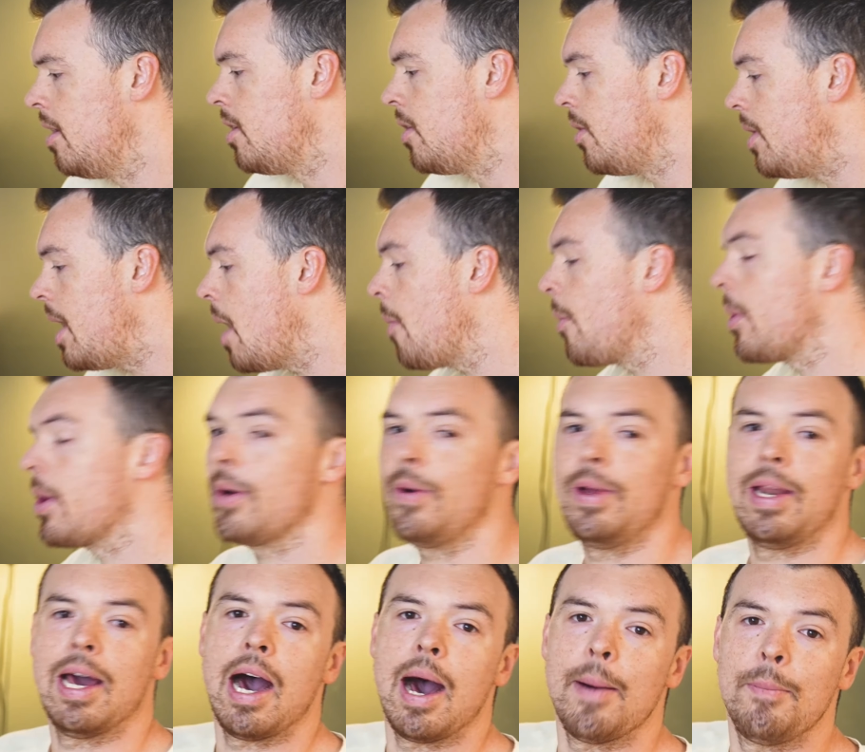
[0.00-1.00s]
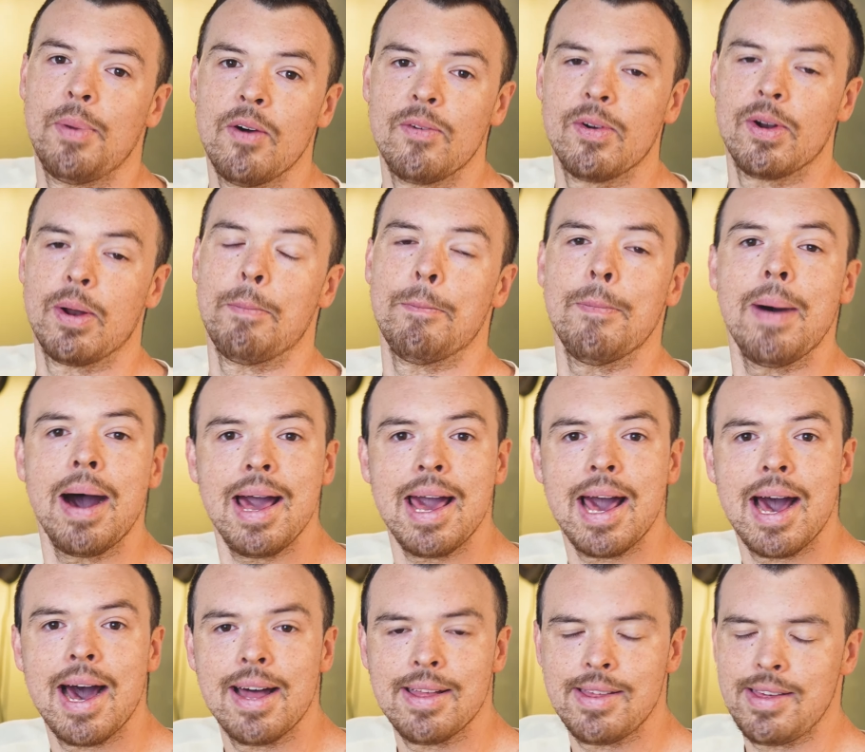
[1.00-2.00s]
So now we're going to hop over to my
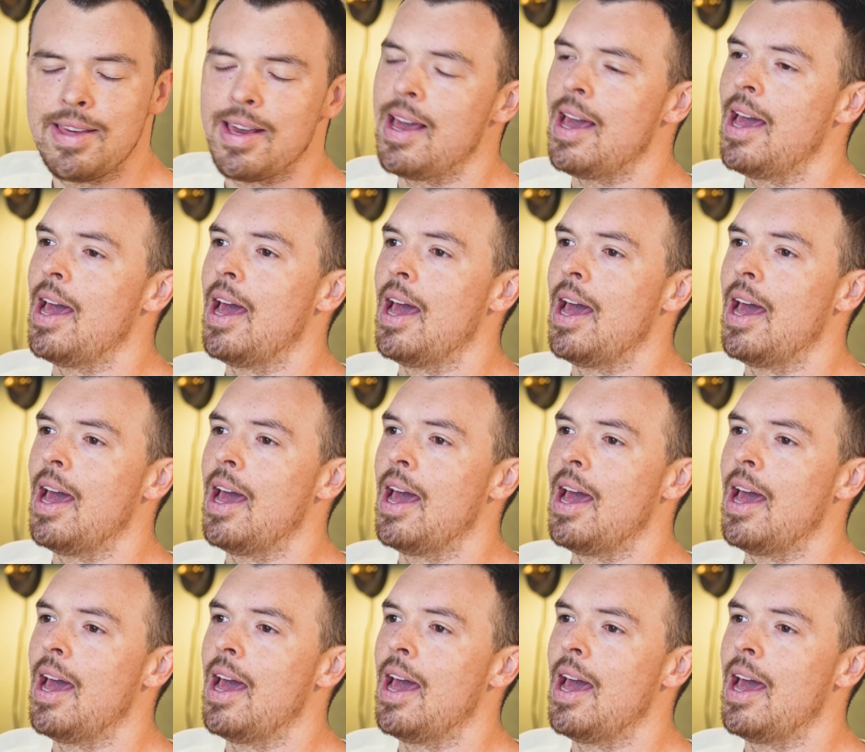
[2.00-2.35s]
ads,